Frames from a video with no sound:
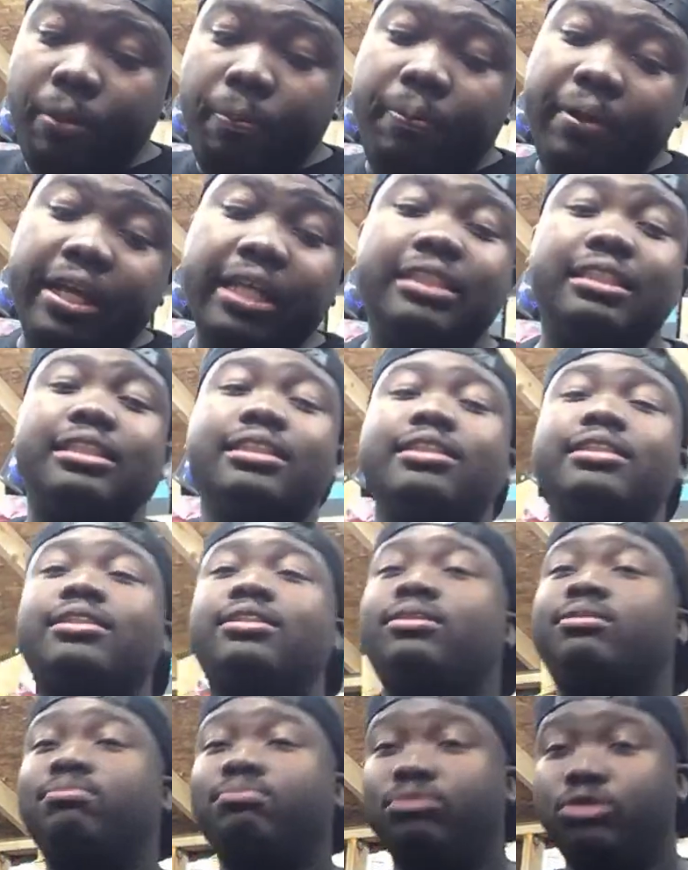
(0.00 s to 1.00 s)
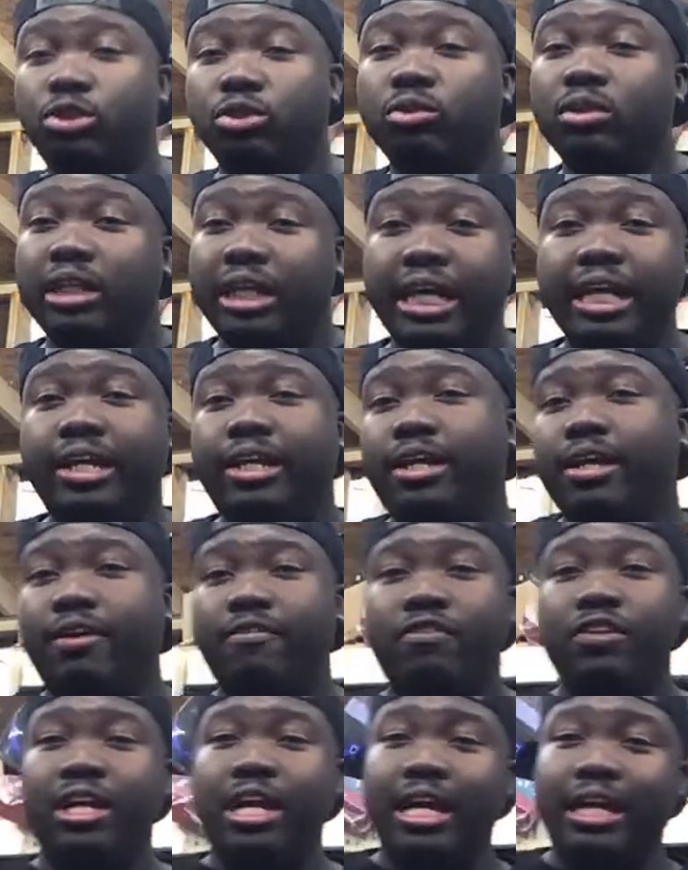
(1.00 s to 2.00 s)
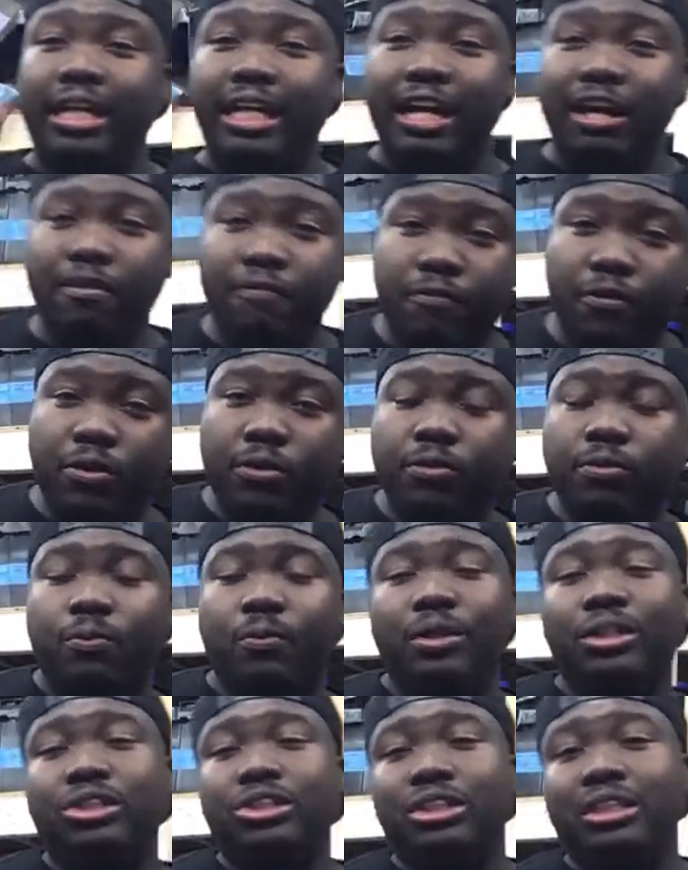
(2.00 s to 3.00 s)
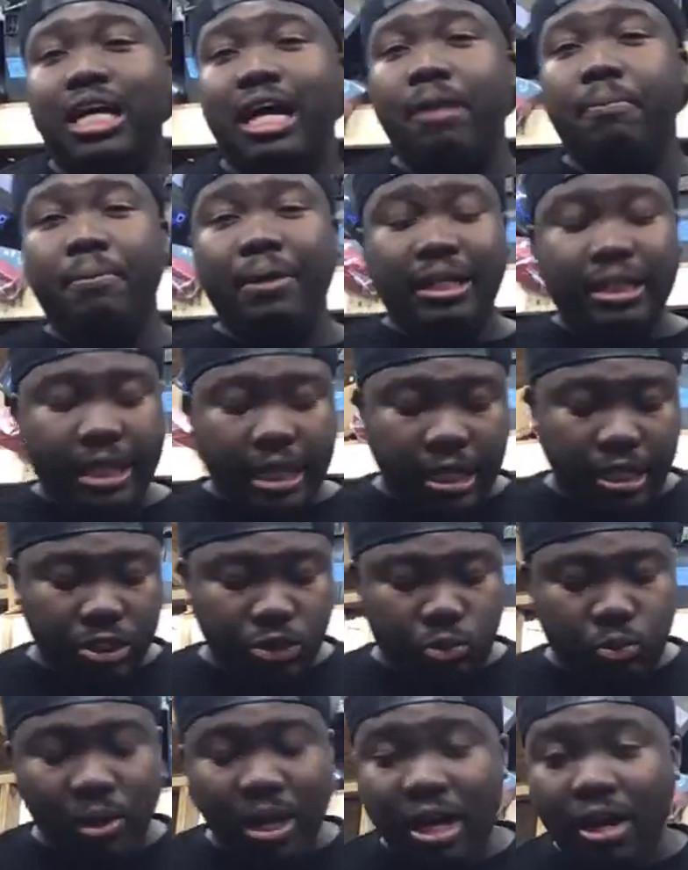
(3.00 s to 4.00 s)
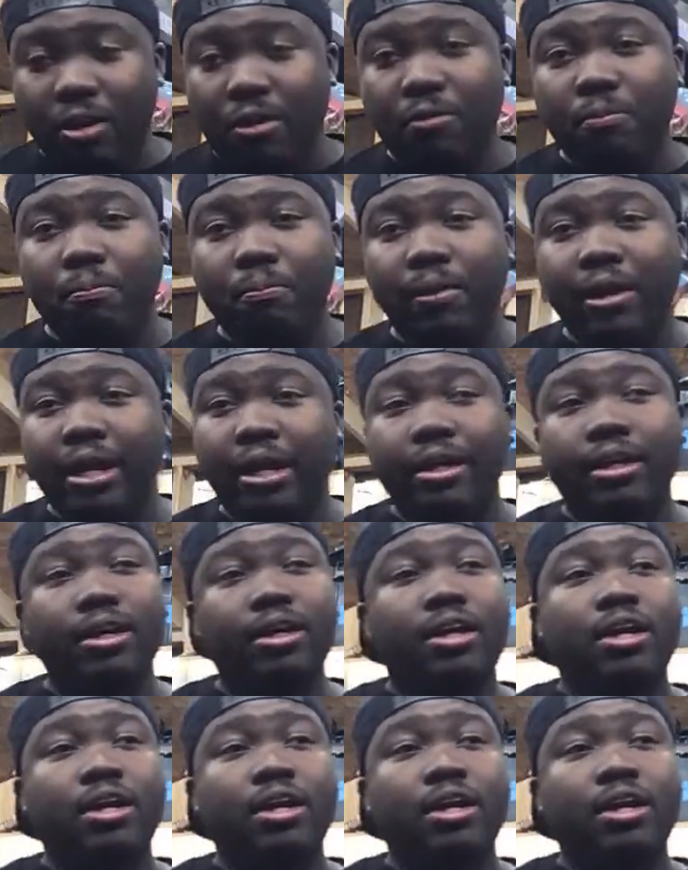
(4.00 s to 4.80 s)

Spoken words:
pieces do leak if you're not careful, which is not a big deal as well, but